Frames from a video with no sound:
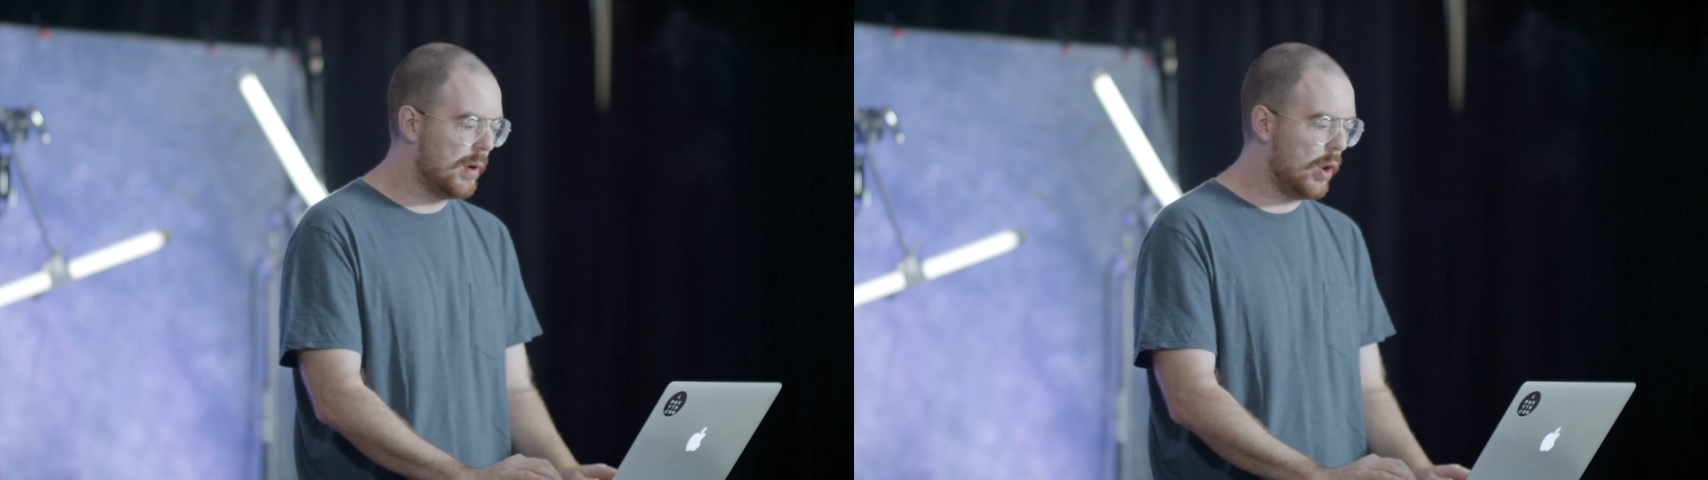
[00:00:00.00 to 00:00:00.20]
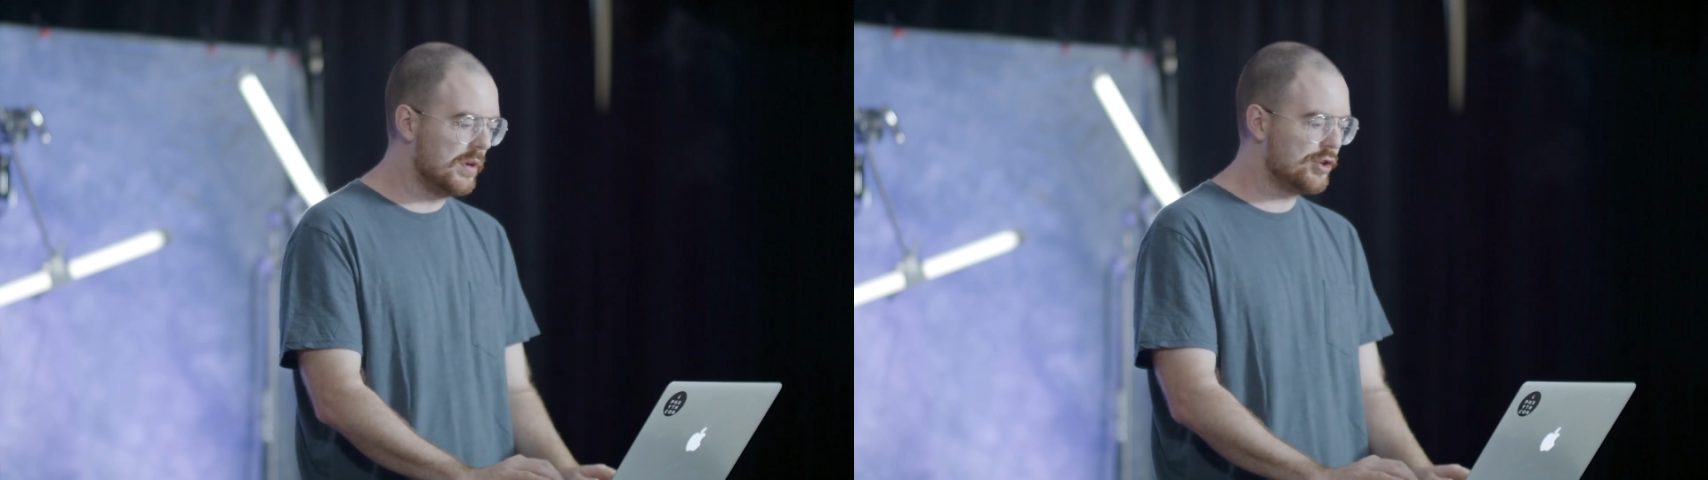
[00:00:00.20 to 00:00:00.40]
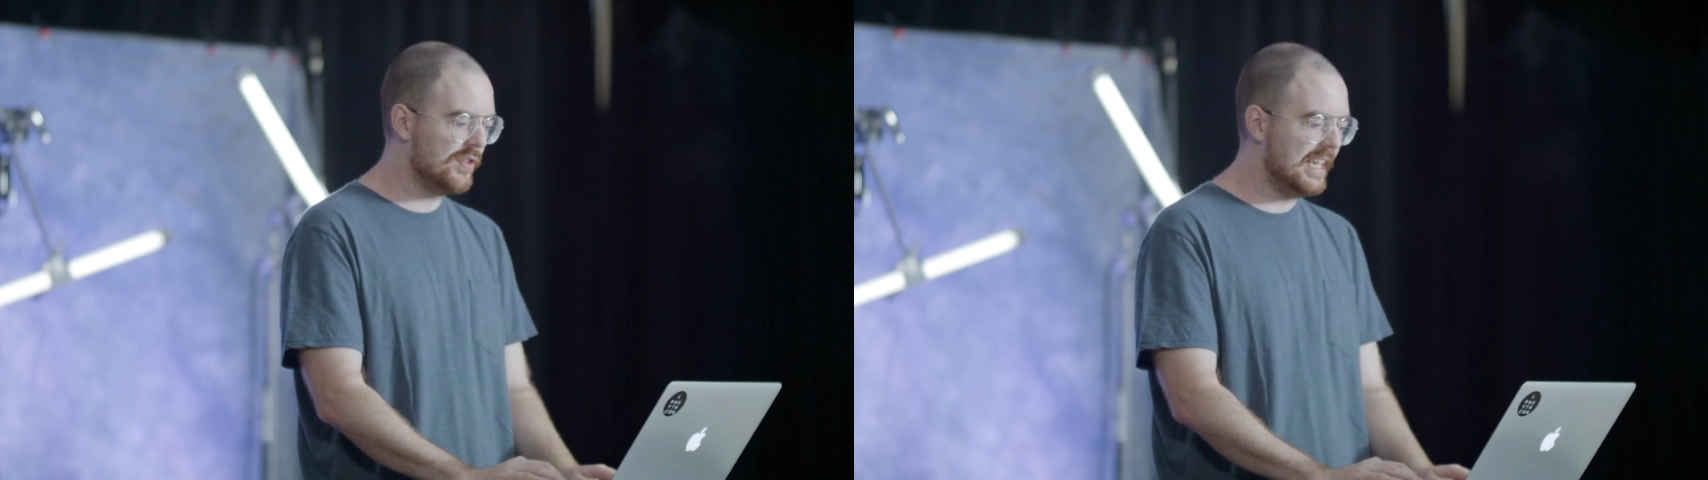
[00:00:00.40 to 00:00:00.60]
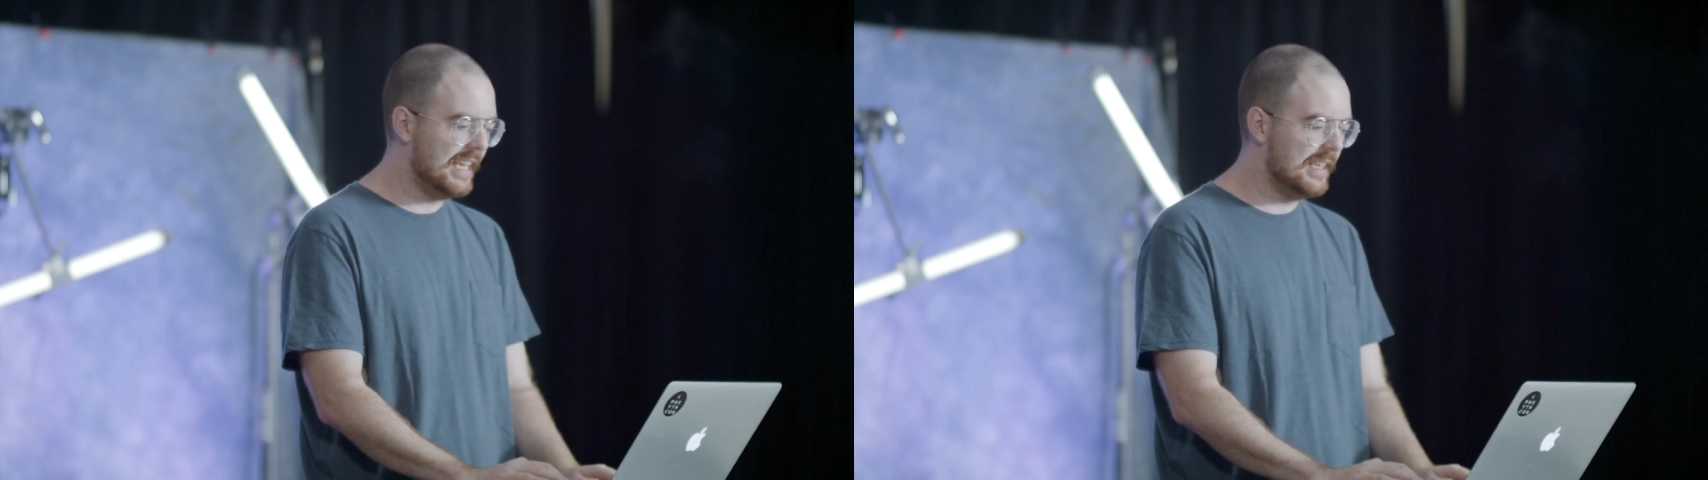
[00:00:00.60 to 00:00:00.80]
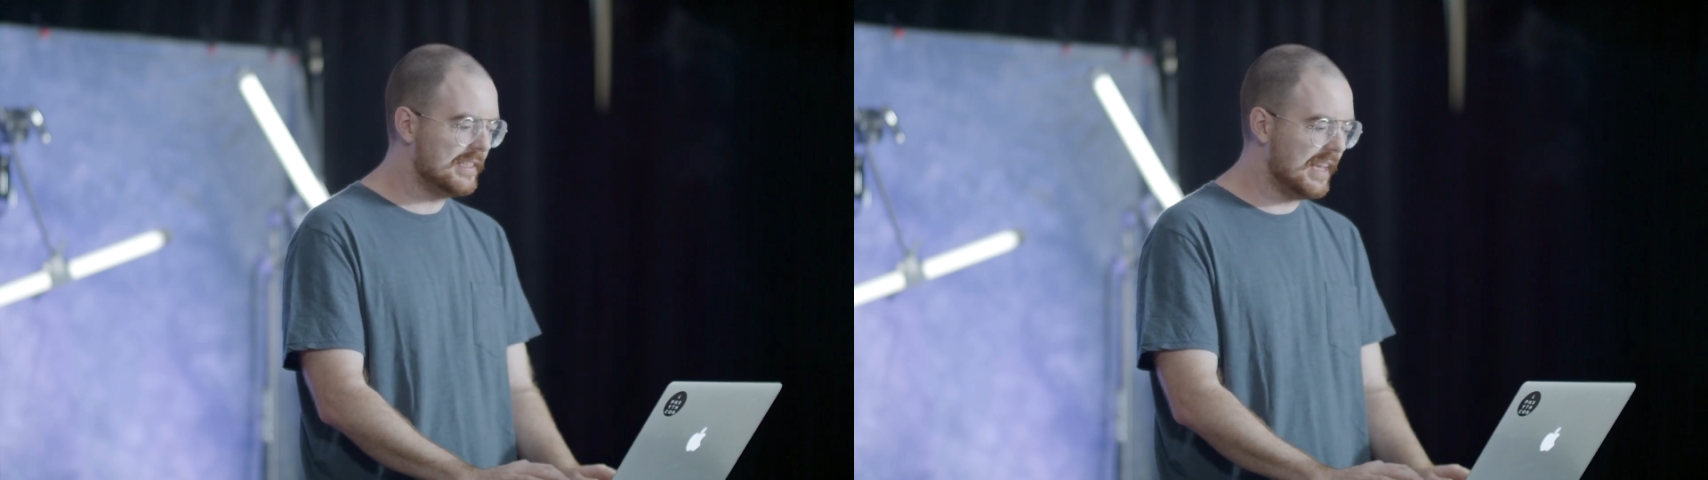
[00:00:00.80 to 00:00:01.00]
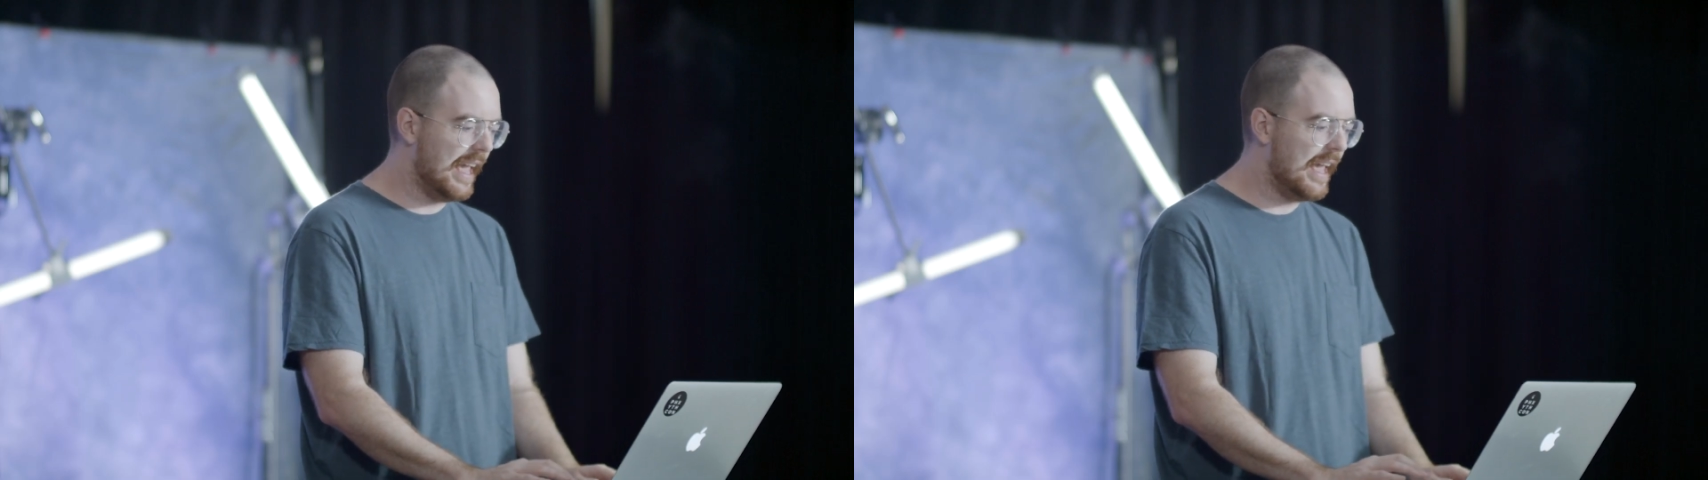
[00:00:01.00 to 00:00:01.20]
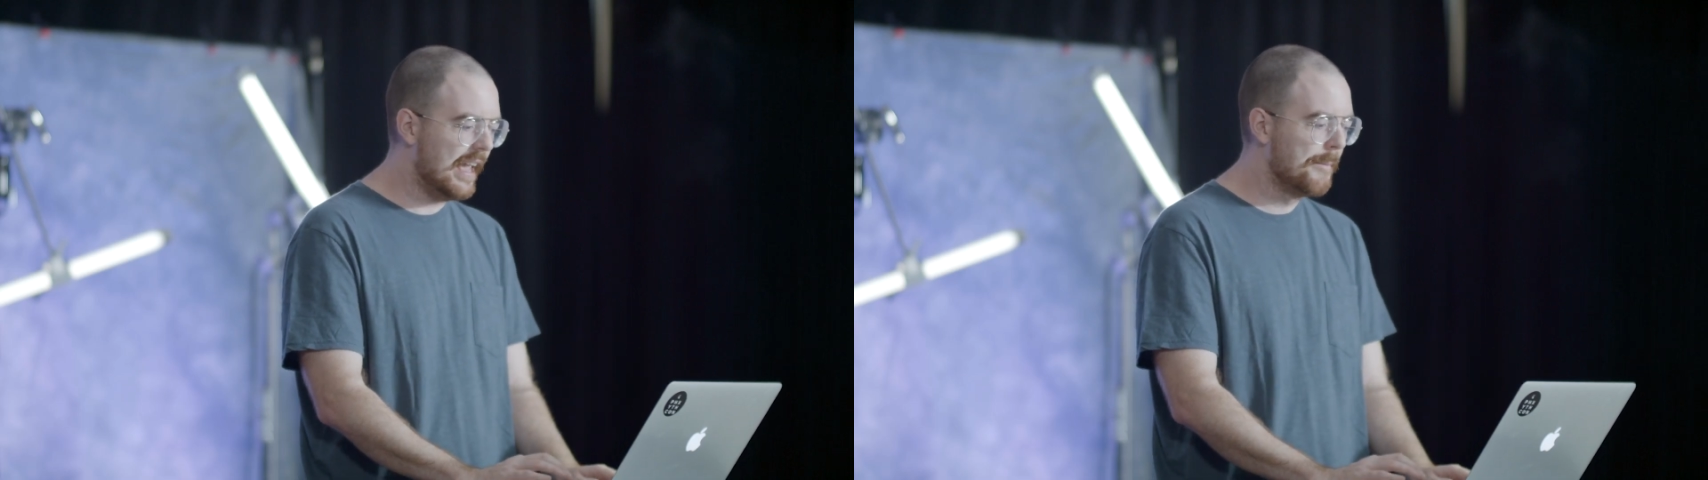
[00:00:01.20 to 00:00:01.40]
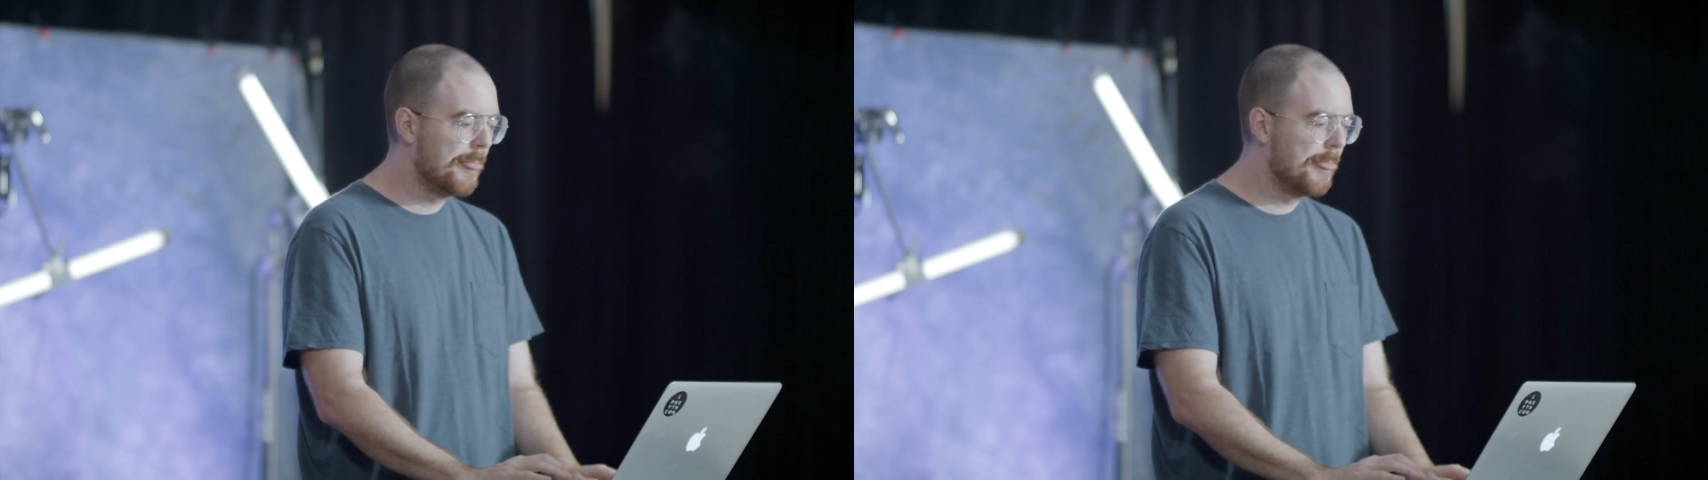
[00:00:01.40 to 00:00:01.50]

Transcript: poetry is a